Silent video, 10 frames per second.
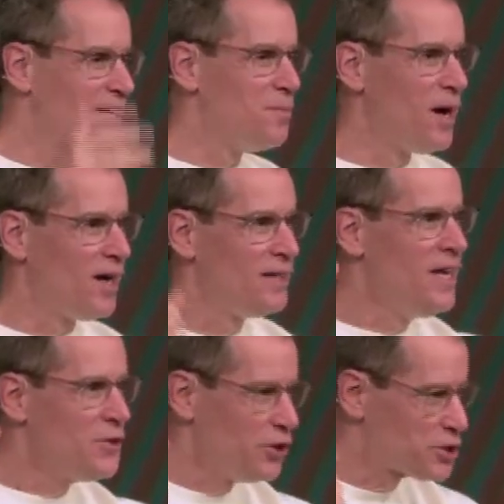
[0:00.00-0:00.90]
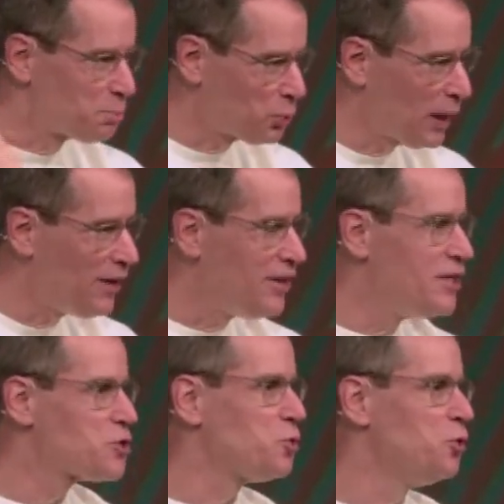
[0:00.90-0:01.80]
come on. There's prayer in
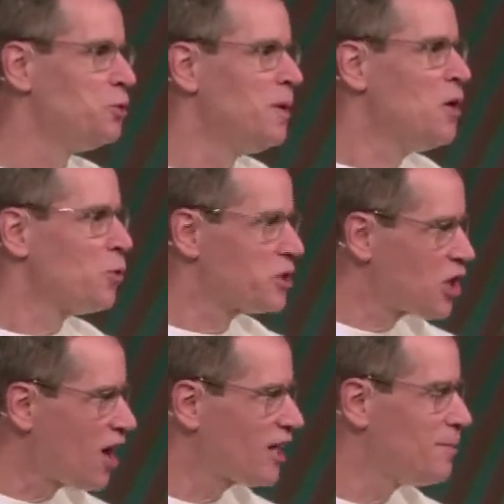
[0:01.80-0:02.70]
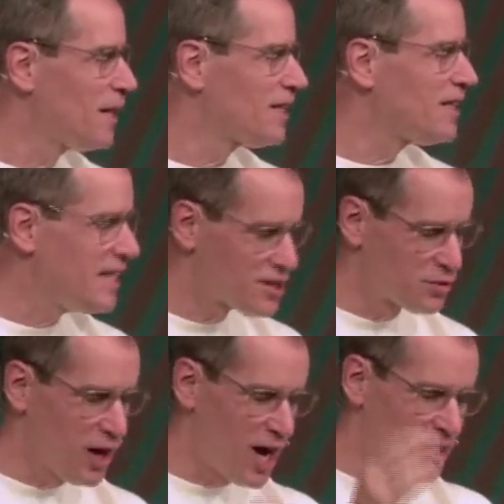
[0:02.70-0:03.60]
this room. We're talking about the things
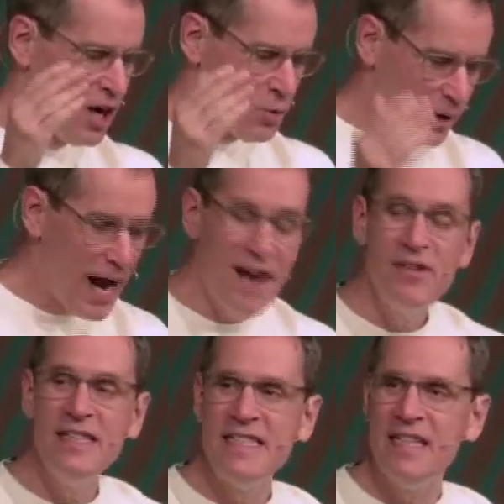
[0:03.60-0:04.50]
of God. We're having